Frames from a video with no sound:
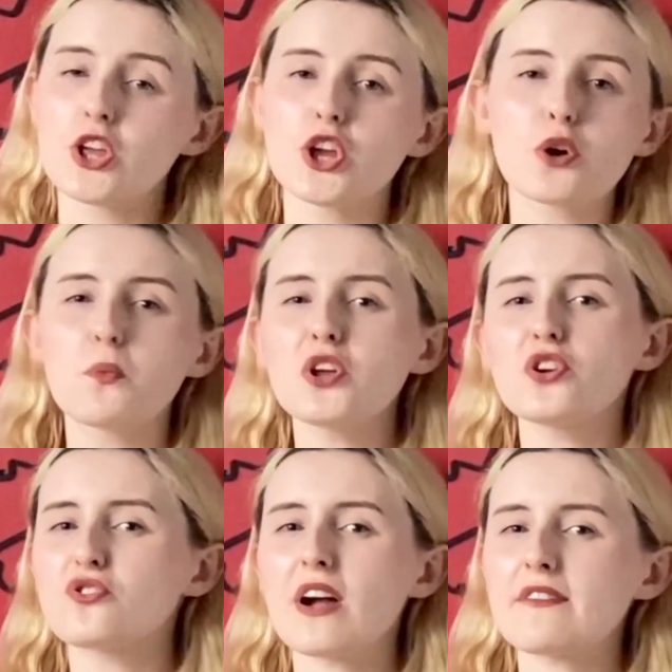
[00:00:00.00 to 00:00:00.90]
You can want
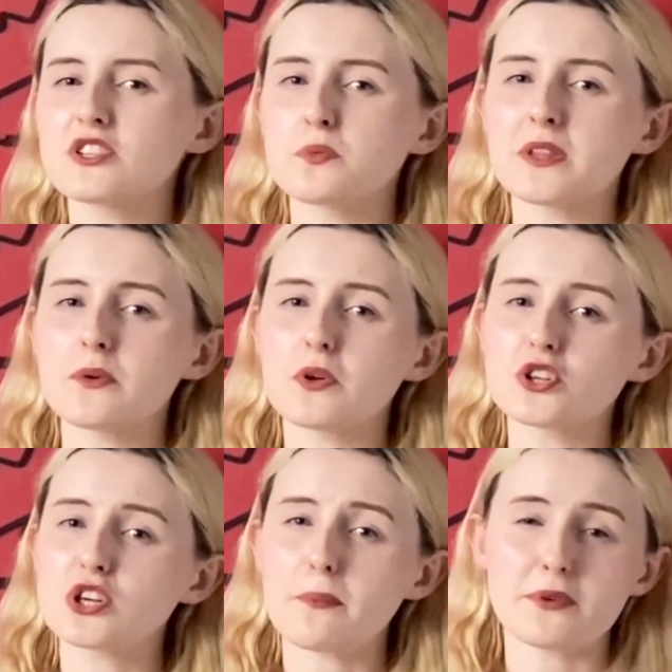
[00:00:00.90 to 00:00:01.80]
your driver to win the
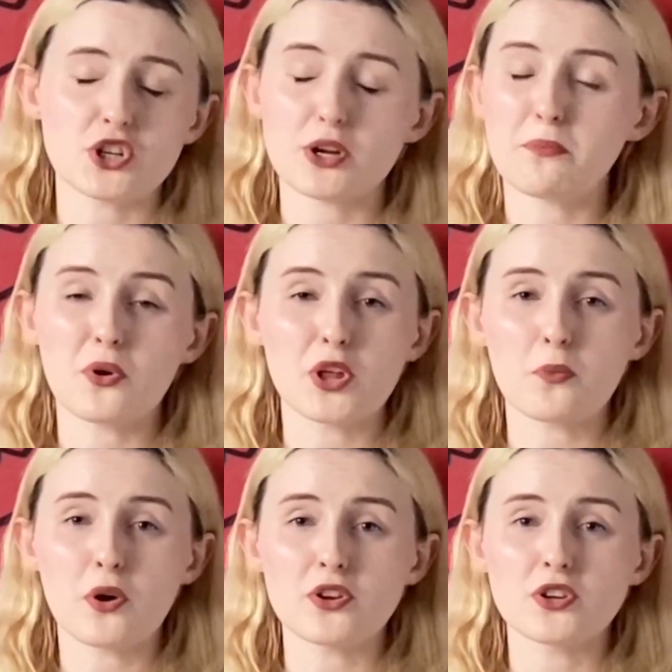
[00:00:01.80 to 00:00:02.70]
world championship all you
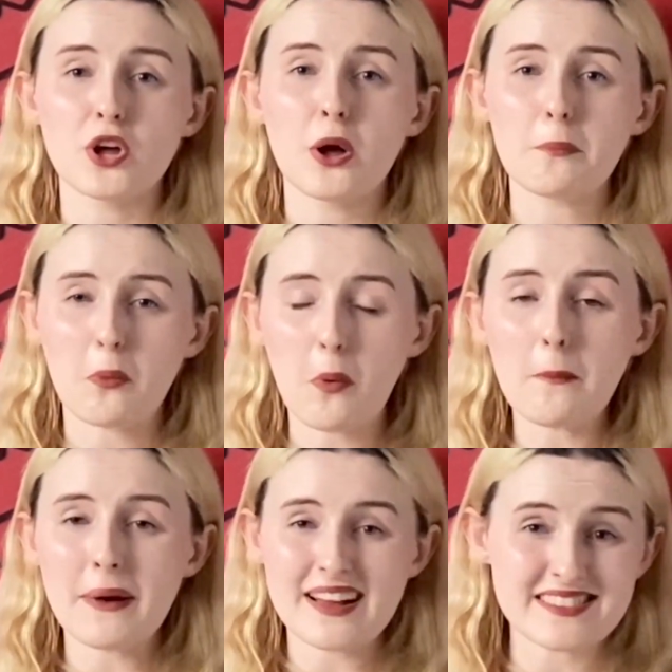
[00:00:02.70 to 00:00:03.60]
want, but
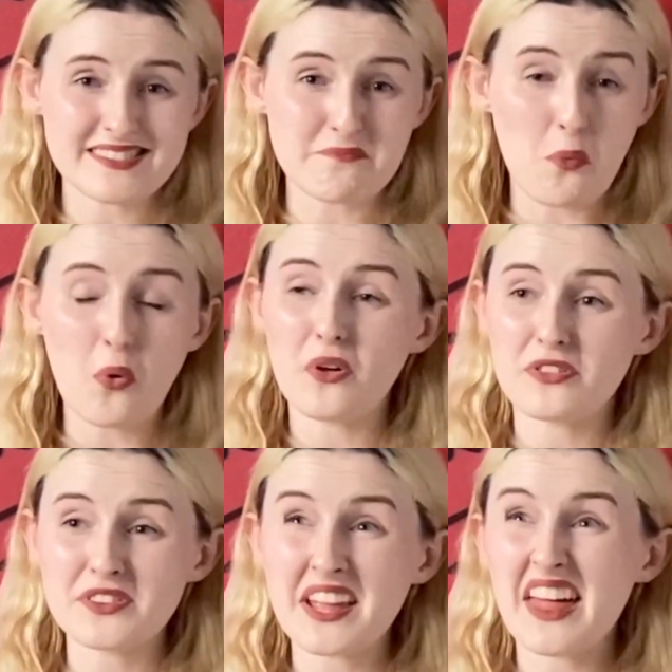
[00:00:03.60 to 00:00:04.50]
what matters more
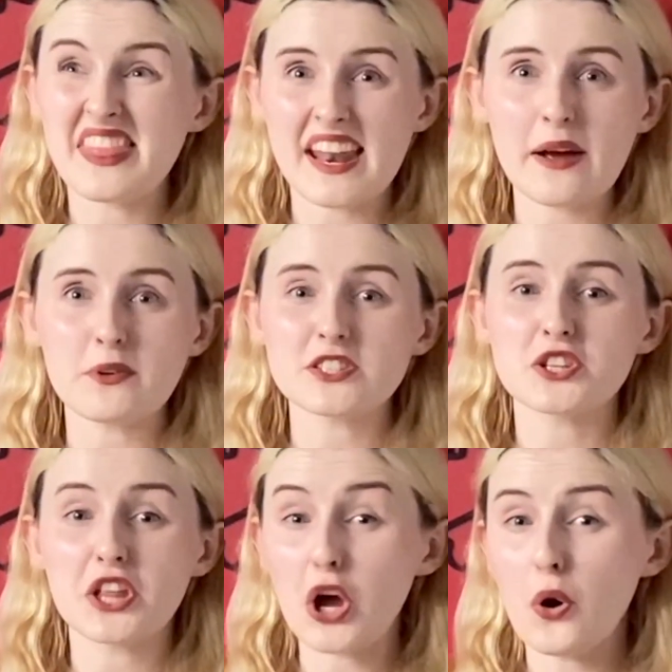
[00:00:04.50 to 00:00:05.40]
than anyone else
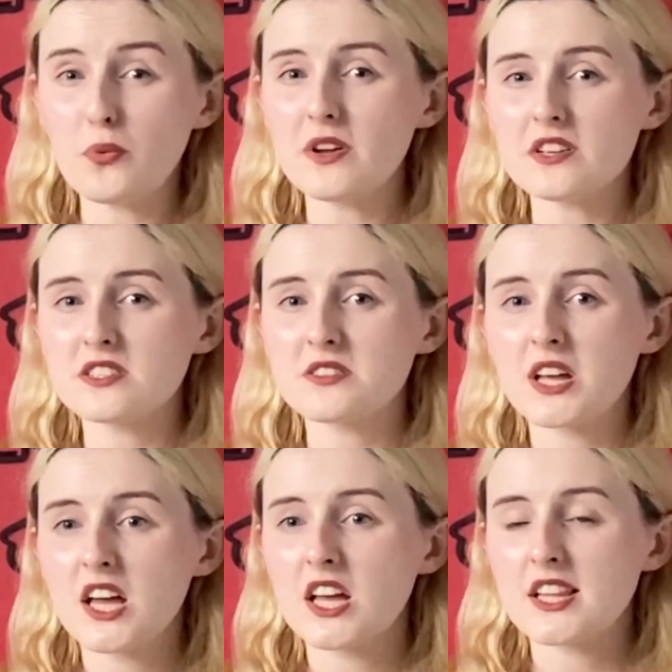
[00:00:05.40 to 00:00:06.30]
to the owners,
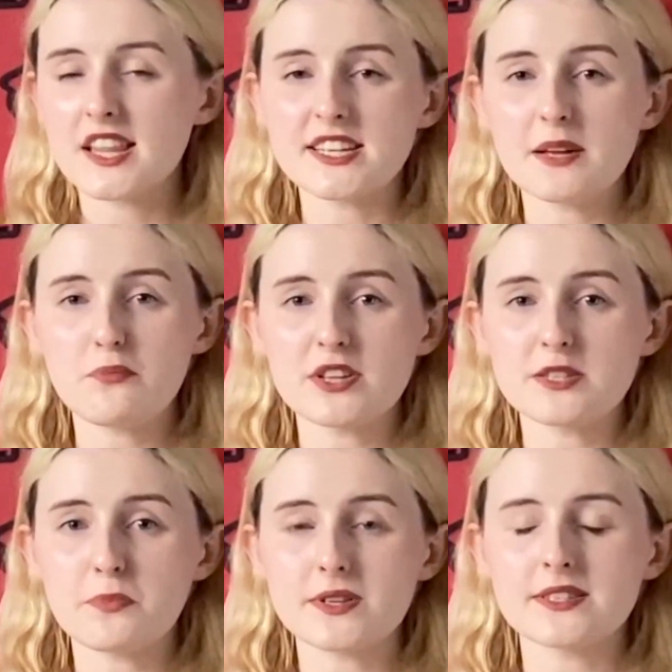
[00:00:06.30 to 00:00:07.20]
the team
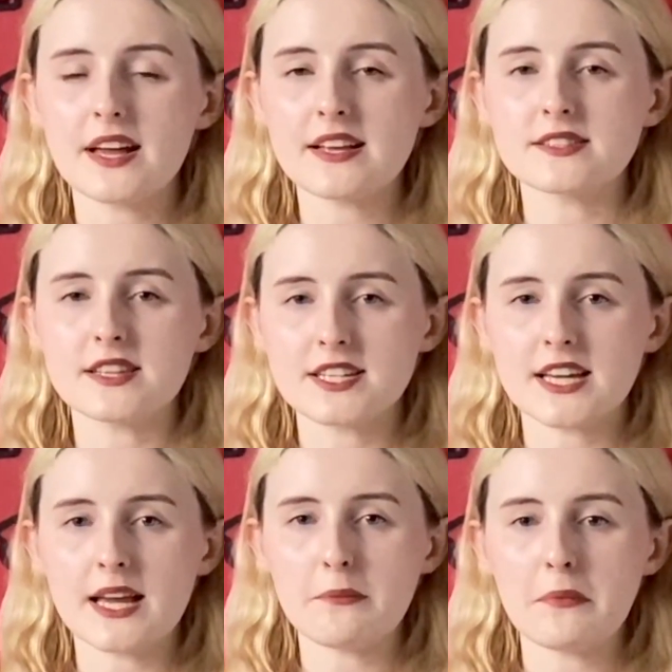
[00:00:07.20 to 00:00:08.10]
principals, is the
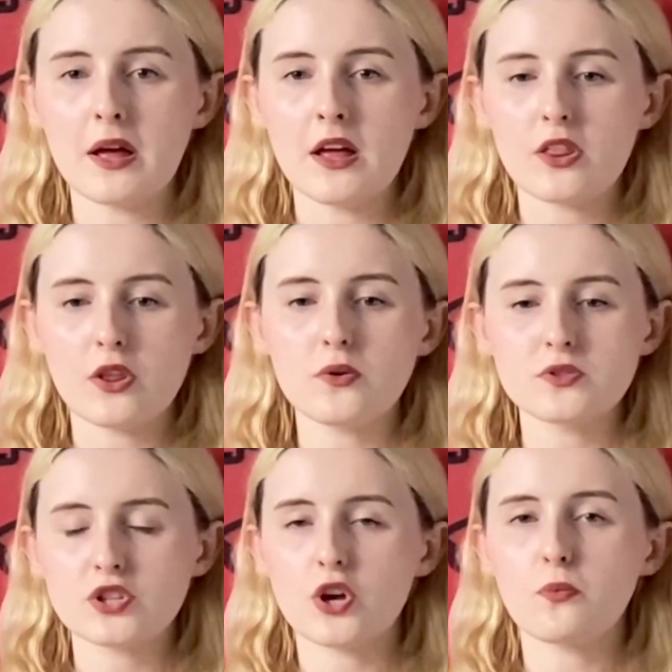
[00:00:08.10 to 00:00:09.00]
team.
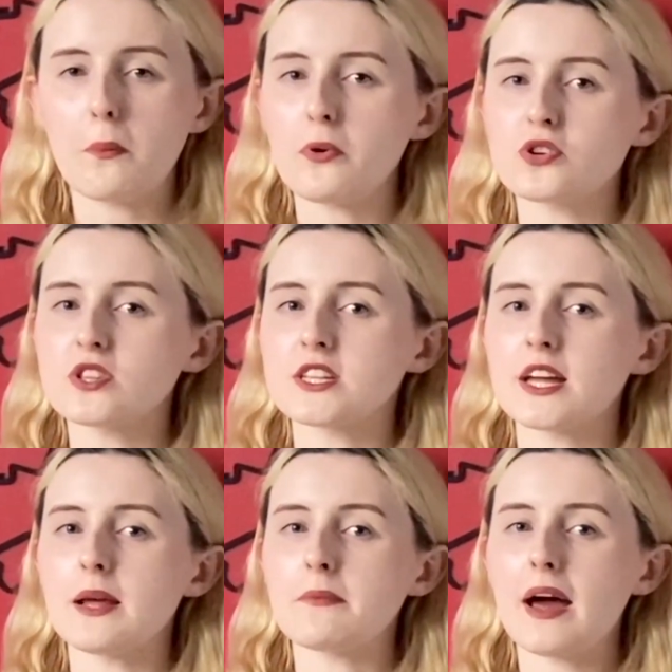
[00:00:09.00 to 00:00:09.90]
Those two will push the
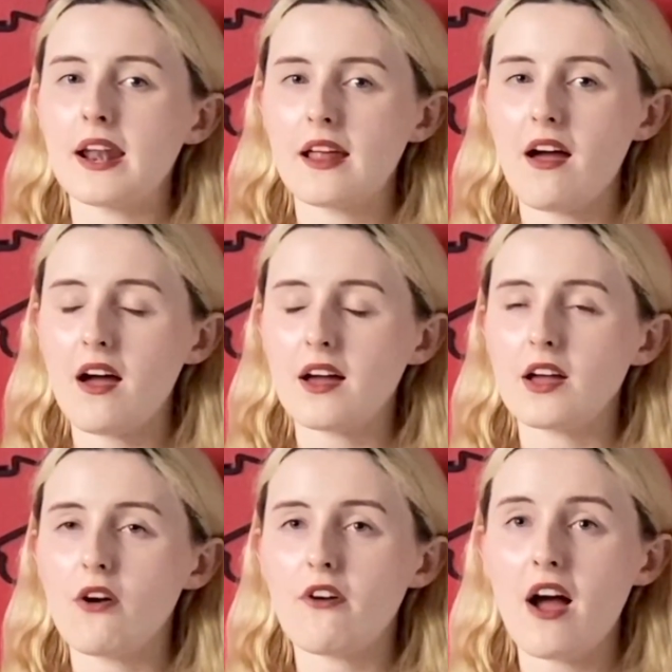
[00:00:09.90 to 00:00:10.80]
team, and
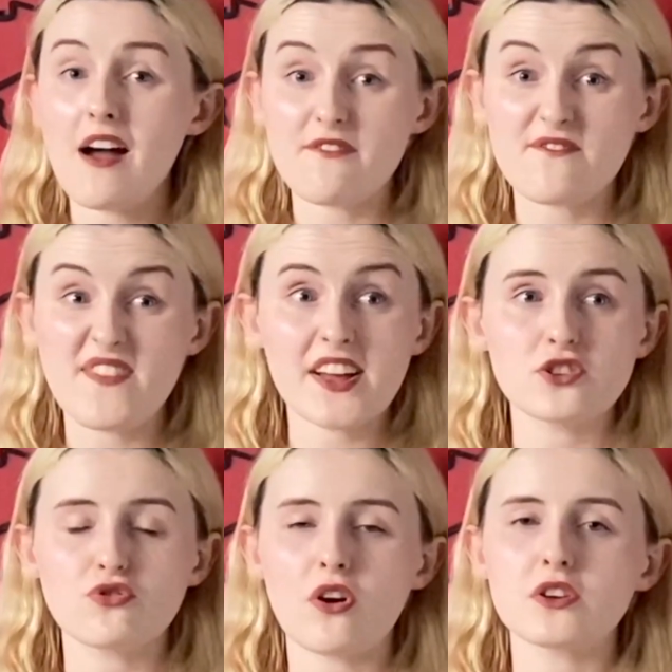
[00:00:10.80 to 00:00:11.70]
I have
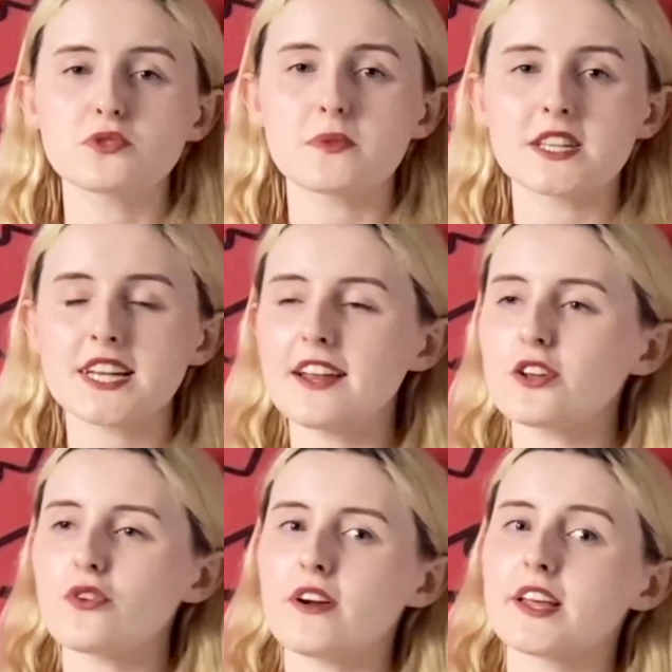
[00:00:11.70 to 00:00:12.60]
fingers crossed with the
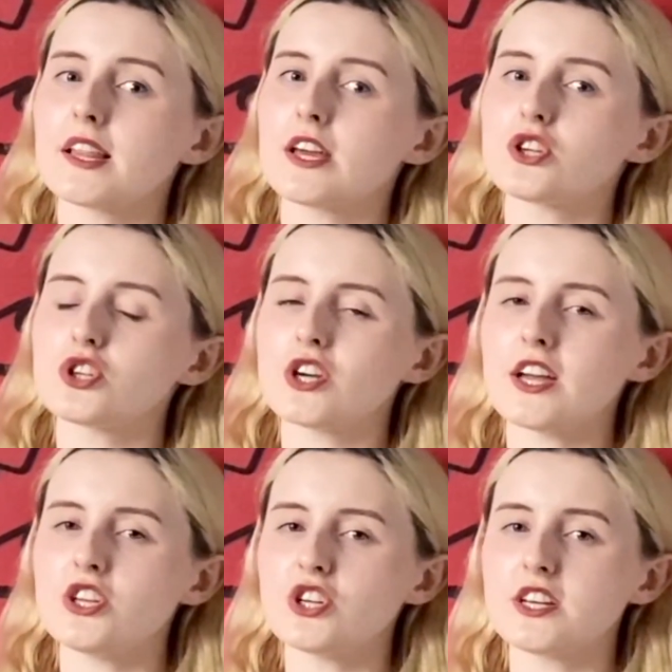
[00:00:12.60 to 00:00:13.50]
technical regulation
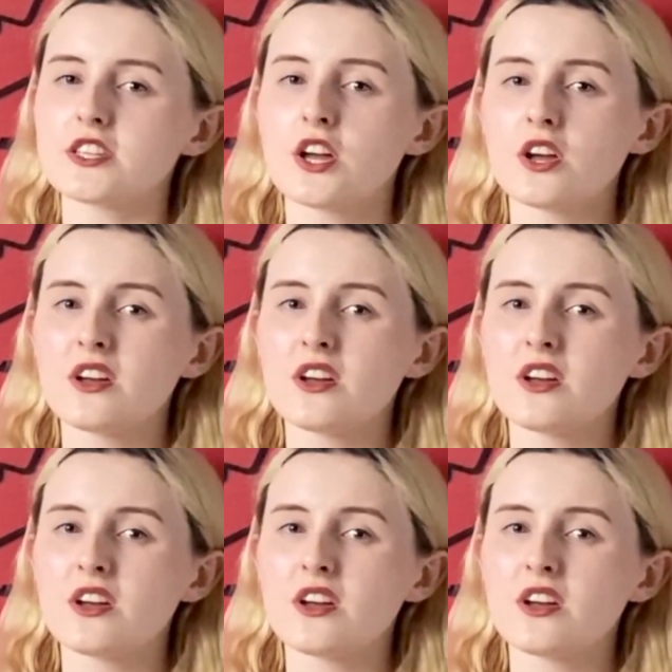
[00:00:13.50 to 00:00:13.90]
changes,